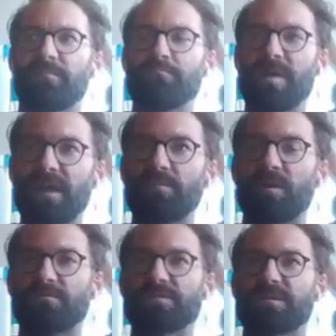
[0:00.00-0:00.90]

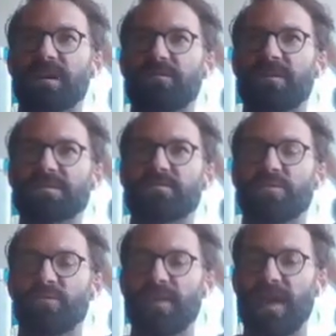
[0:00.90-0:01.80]
minimums of
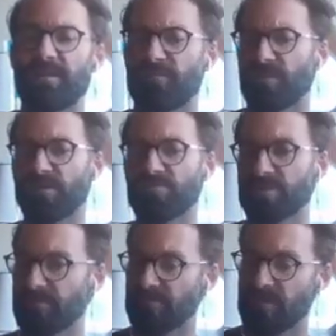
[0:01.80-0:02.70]
SMO2 at the end of the
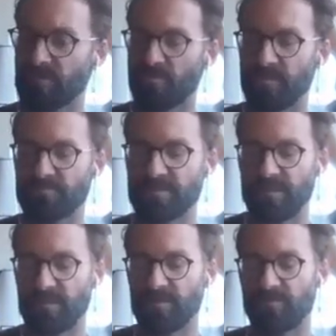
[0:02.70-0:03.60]
occlusion. I hope I'm
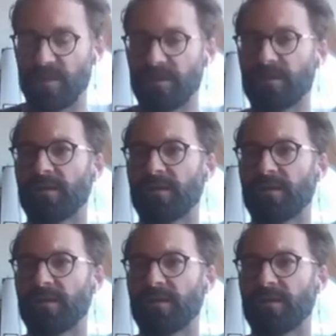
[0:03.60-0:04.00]
saying that right.